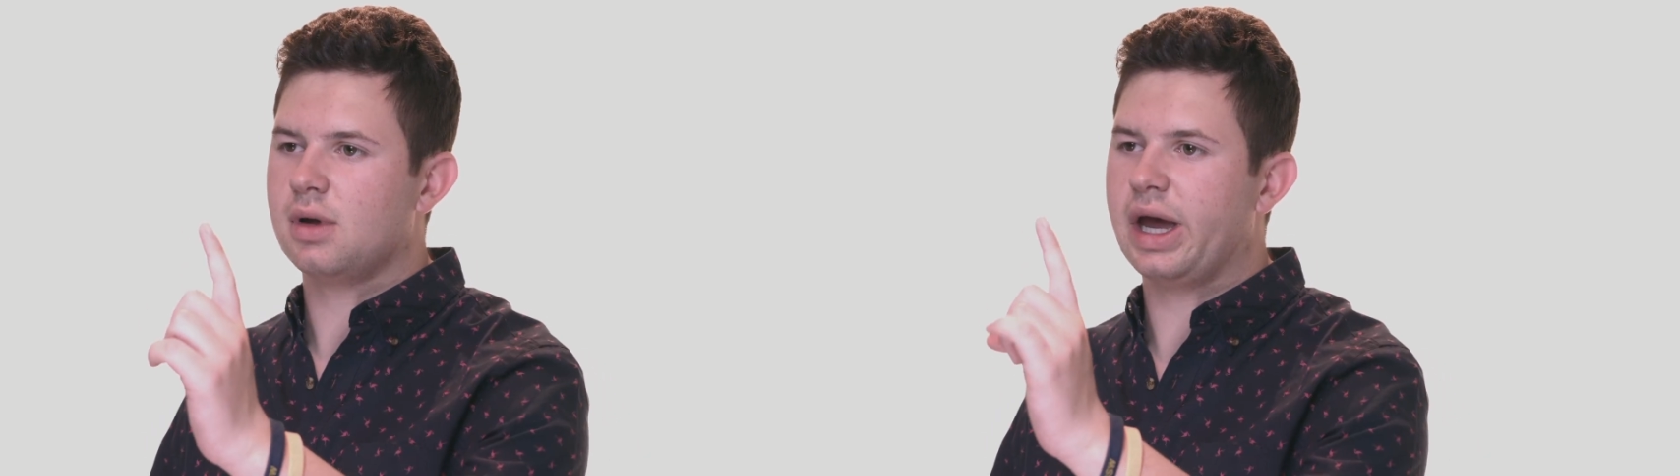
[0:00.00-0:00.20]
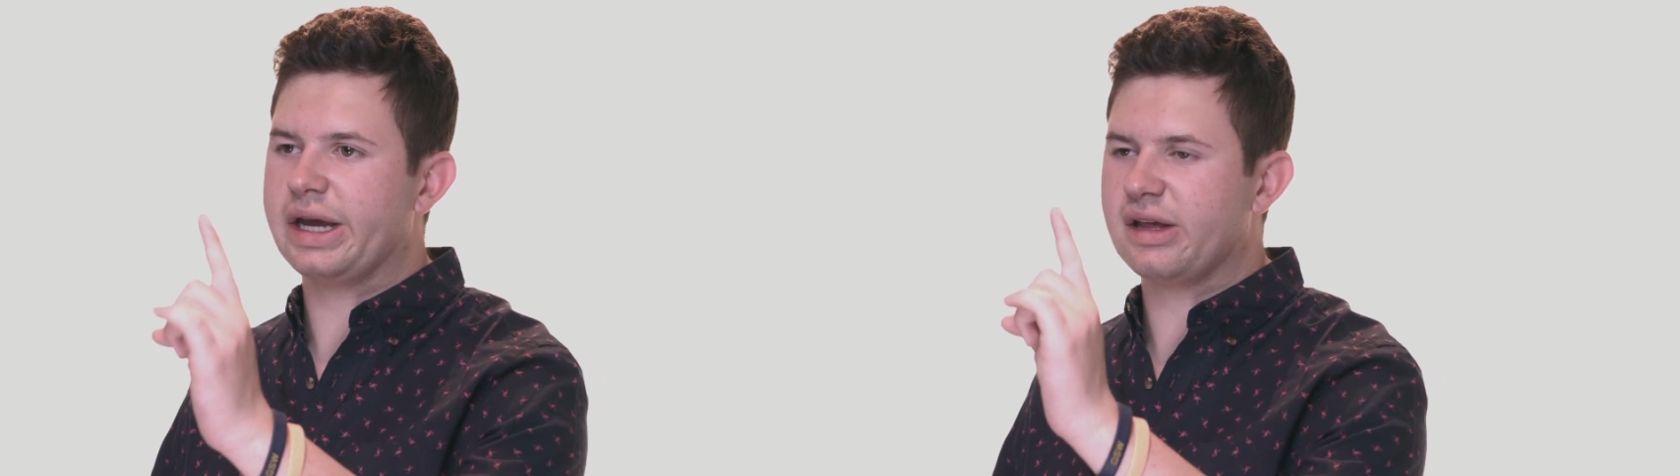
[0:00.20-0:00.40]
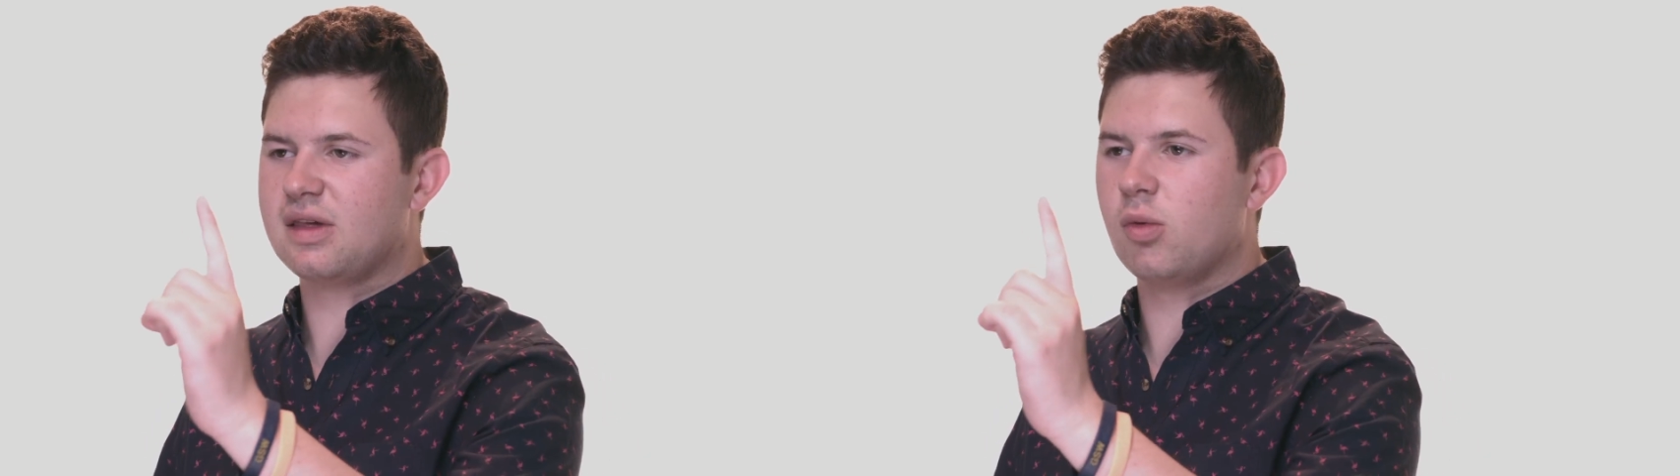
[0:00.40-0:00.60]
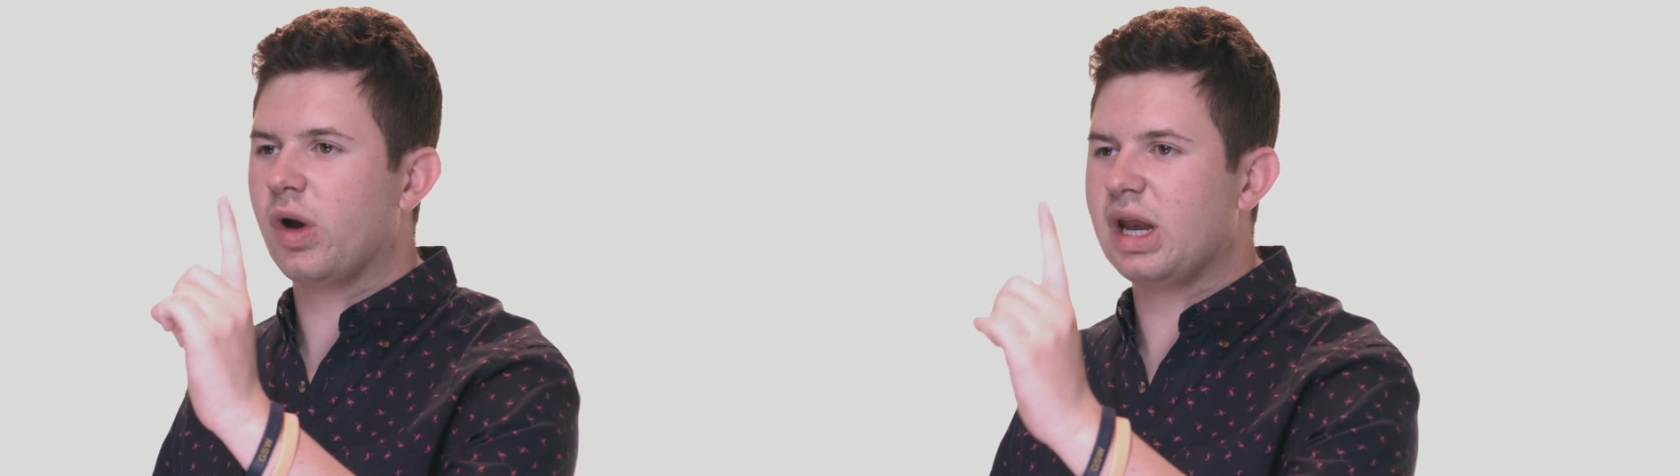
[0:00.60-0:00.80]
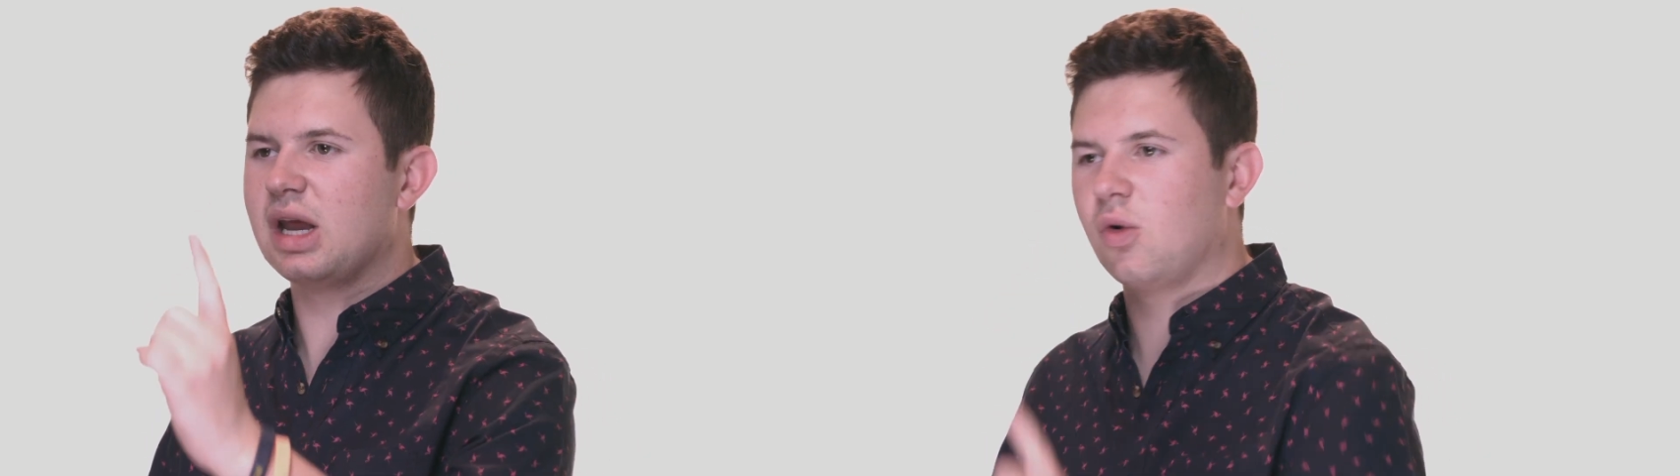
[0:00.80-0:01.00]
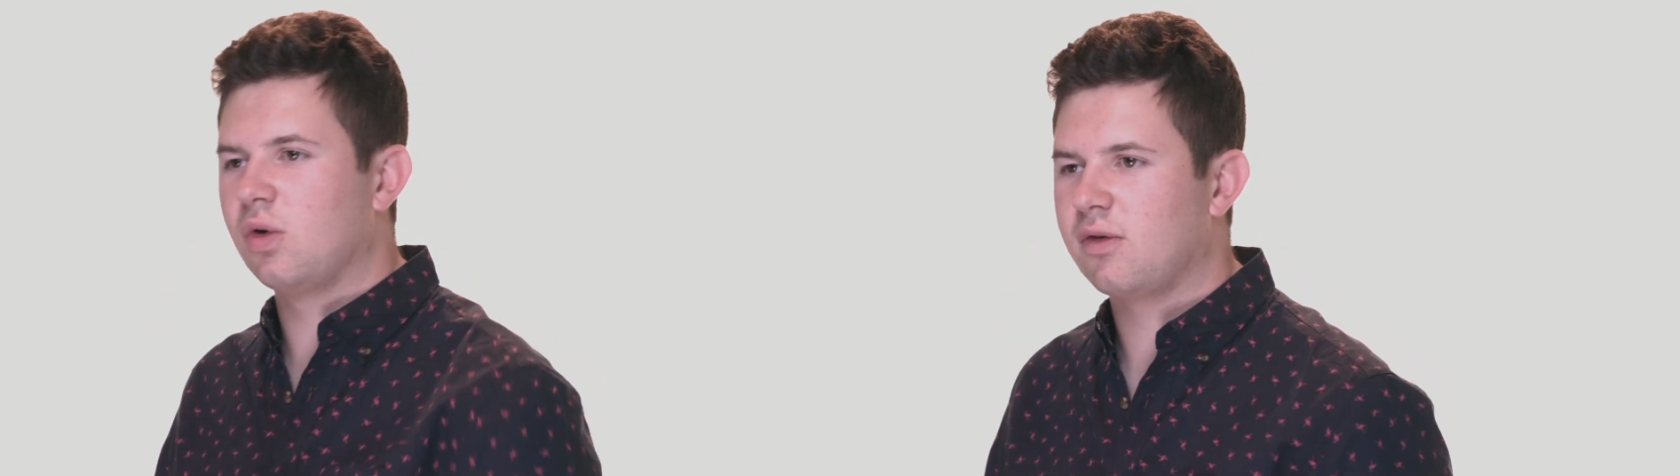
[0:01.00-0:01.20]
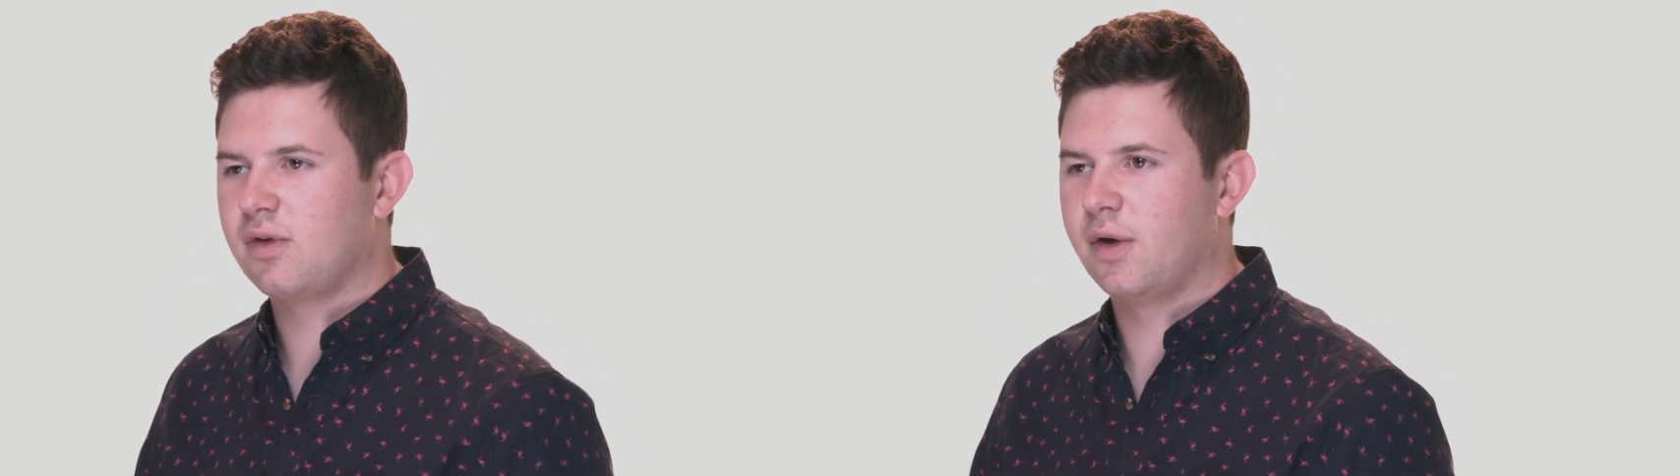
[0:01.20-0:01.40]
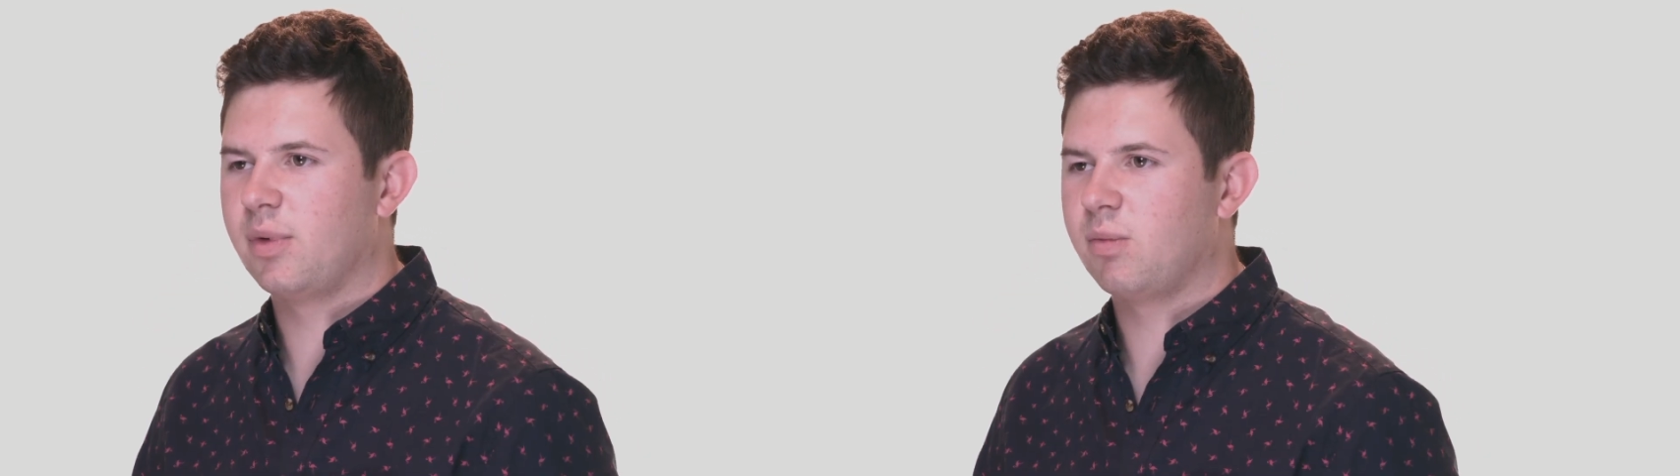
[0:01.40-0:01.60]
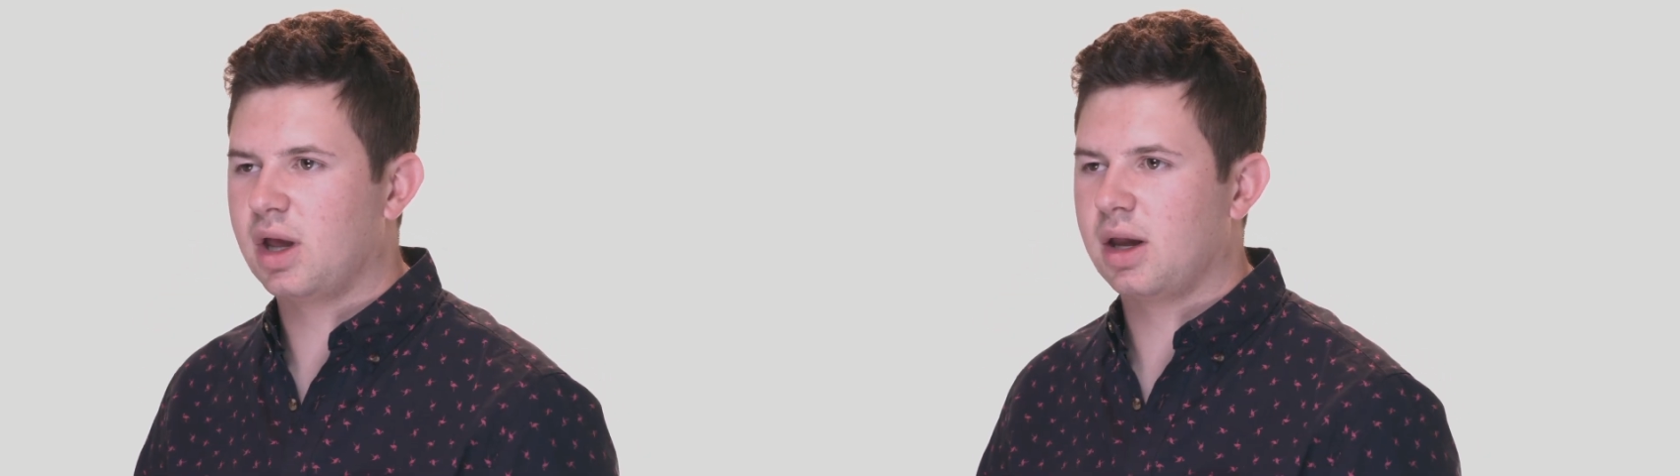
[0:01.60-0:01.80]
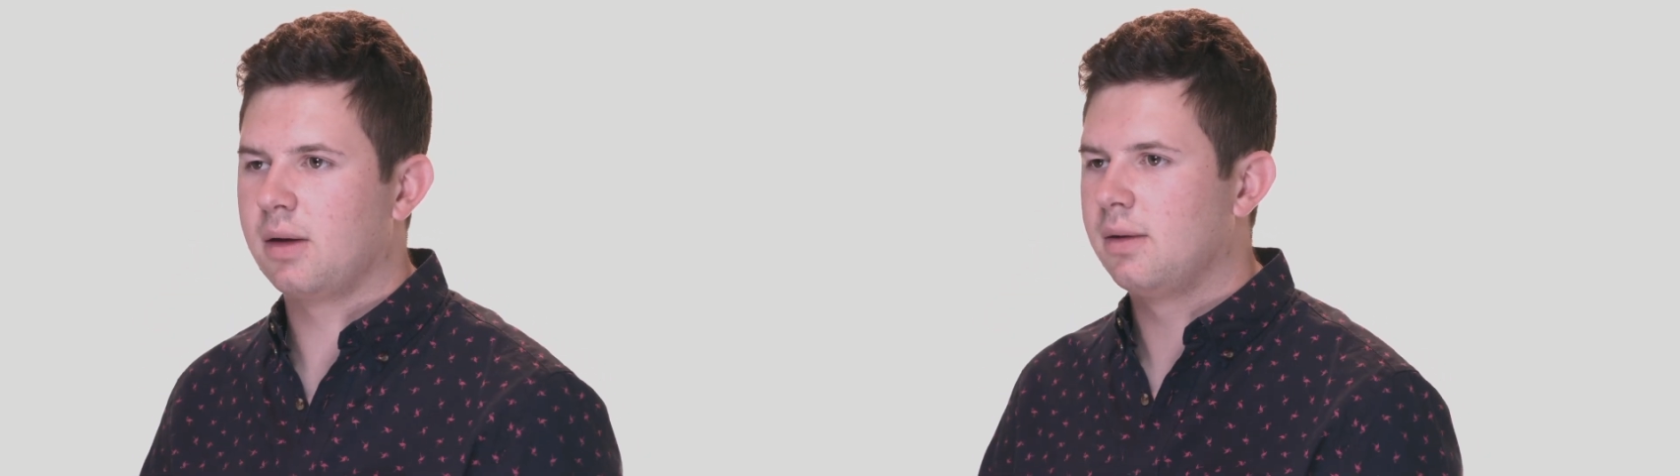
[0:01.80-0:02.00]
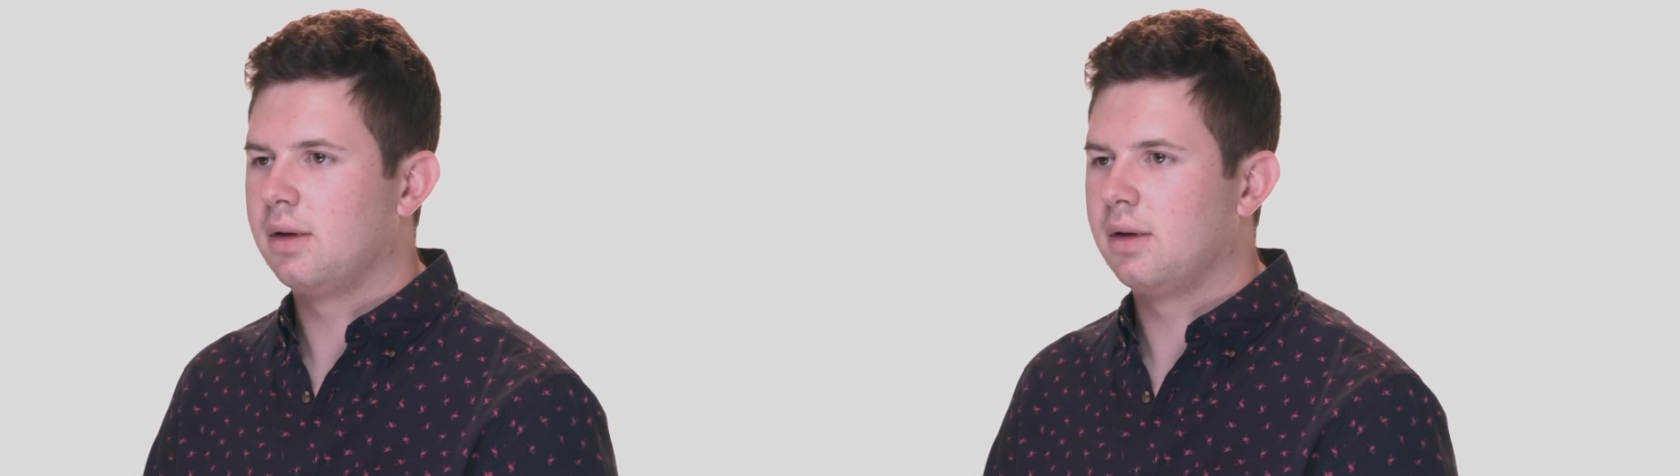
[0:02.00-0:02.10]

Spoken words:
I can see one angle in the film and be like,